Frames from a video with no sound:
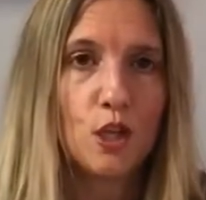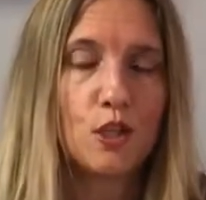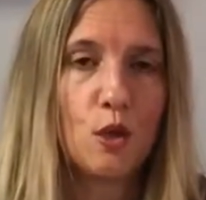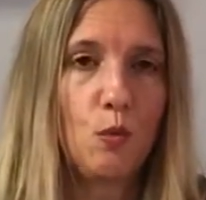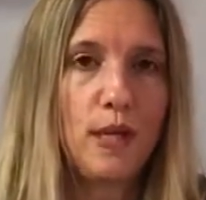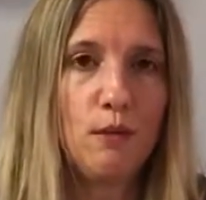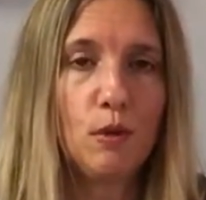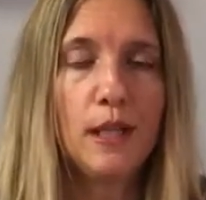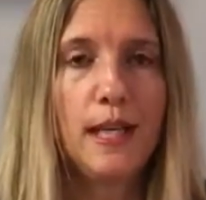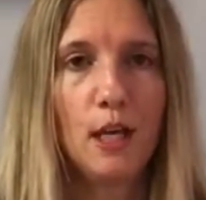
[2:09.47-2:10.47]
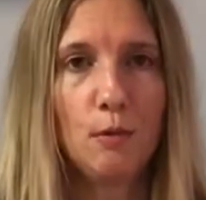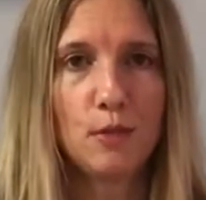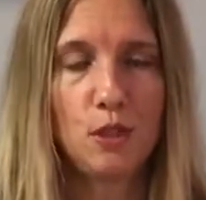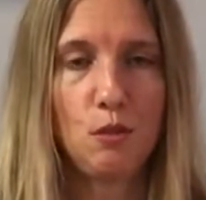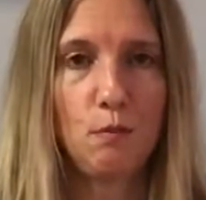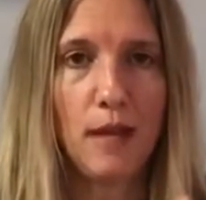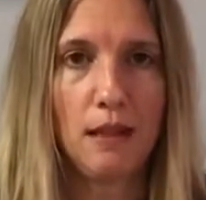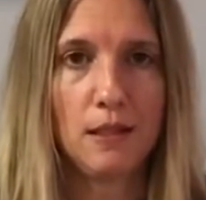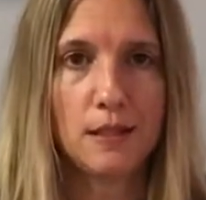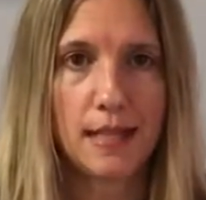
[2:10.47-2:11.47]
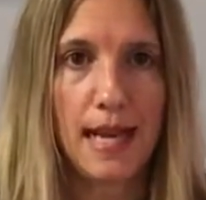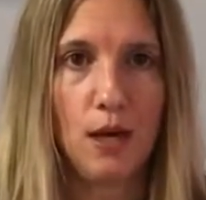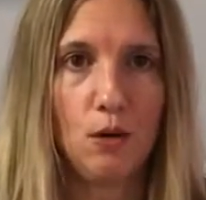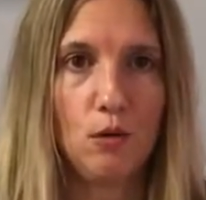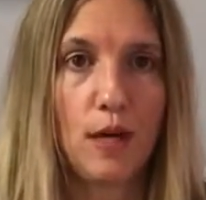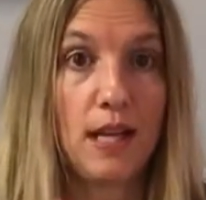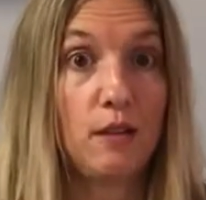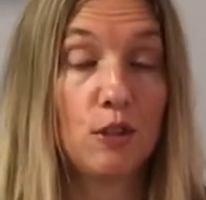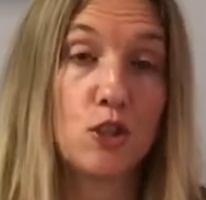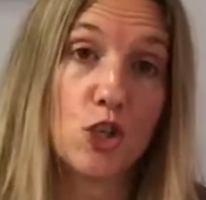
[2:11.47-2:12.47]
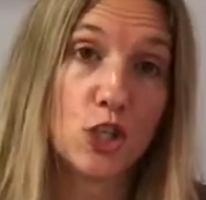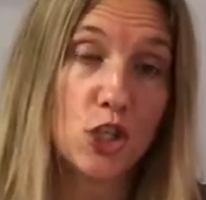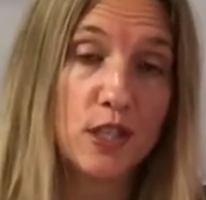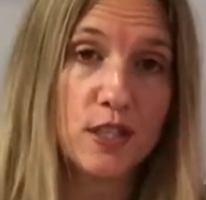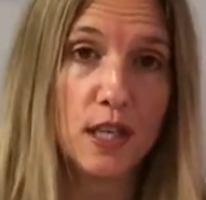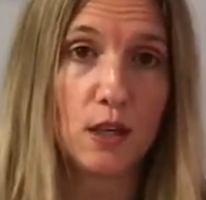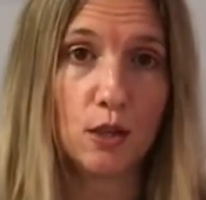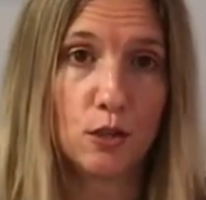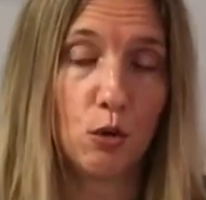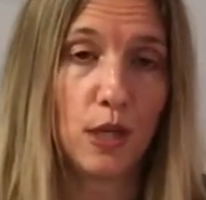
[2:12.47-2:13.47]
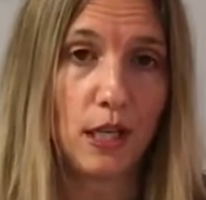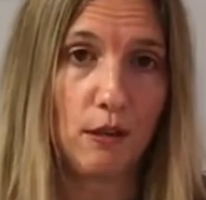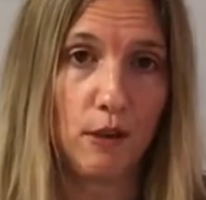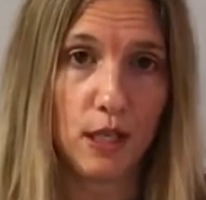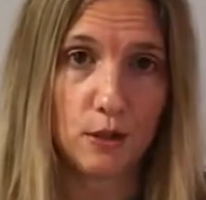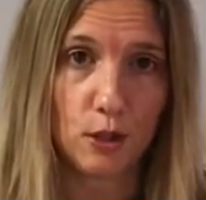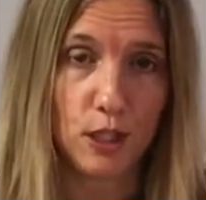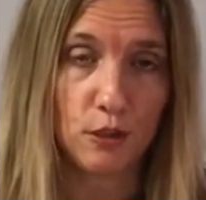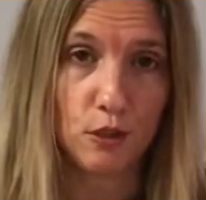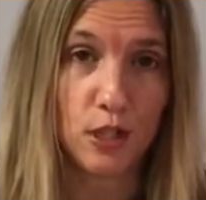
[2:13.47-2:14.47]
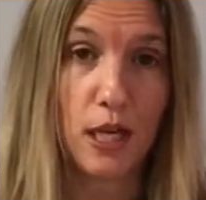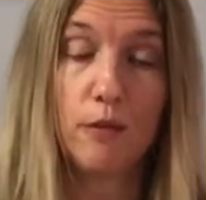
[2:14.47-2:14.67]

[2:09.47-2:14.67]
So we really help to balance out any restrictions that are torquing things on either side.